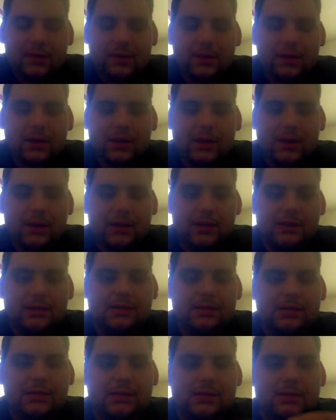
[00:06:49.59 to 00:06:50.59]

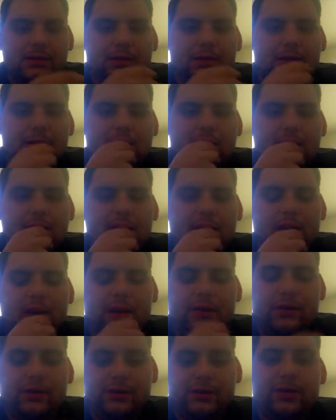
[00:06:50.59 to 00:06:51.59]
because
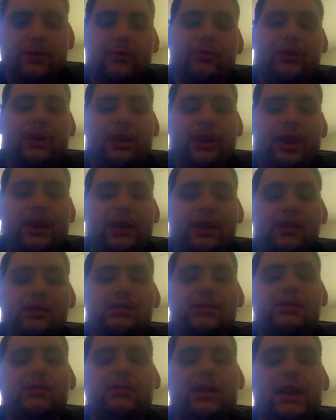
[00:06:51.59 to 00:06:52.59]
of the trouble he got
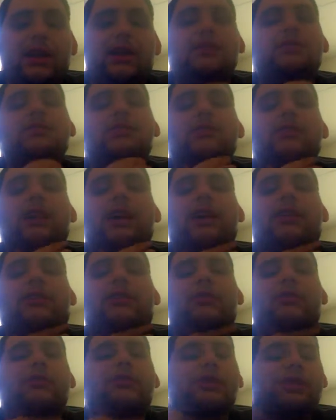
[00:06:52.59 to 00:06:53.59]
into last year
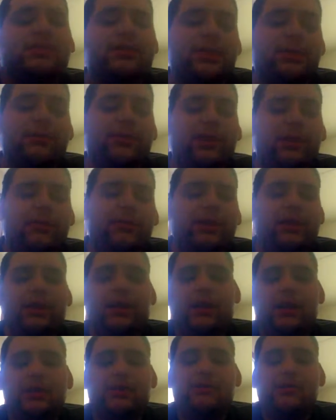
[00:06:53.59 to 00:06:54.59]
after his WWE
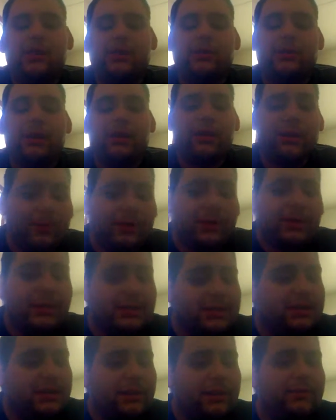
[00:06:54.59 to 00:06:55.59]
contract ran up, and
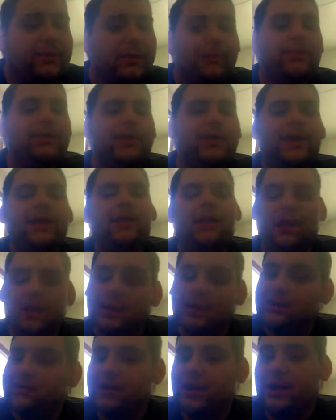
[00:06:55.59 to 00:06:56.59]
his WWE
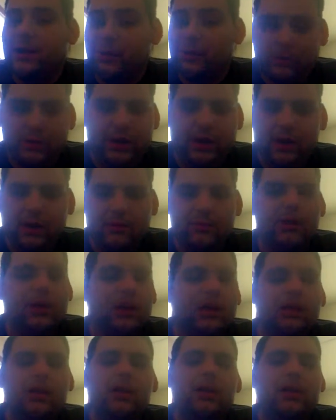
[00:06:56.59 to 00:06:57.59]
contract ran up.
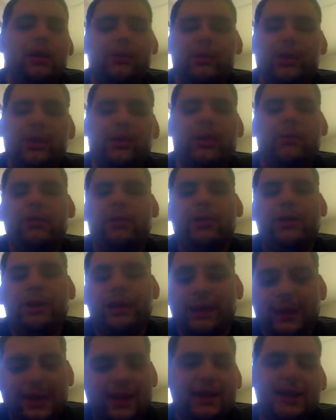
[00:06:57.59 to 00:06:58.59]

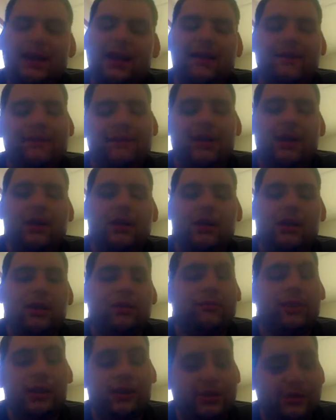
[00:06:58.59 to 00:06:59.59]
WWE did not fire
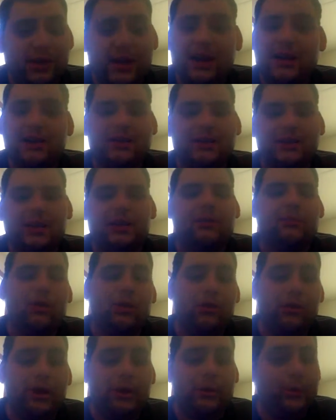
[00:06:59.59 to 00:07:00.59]
him. They tried to sign him.
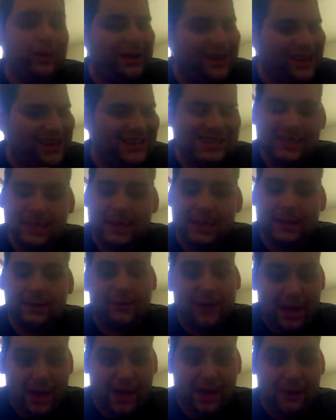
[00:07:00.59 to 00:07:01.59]
Hardy would not
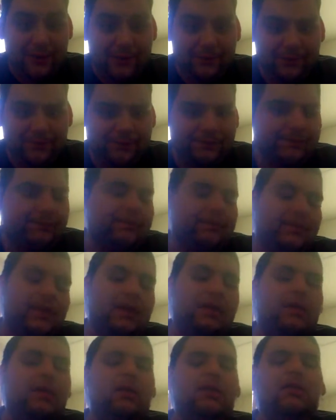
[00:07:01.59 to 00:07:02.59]
sign back.
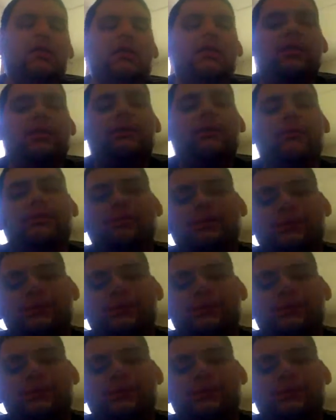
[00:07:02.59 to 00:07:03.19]
So,